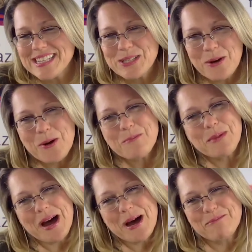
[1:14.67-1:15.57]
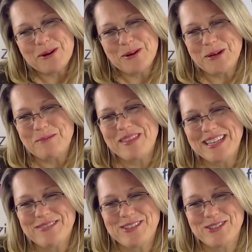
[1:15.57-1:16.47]
So, Barb, welcome.
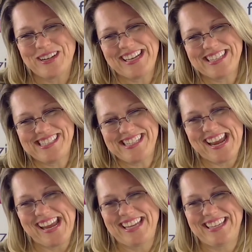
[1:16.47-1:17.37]
Thanks for joining us today.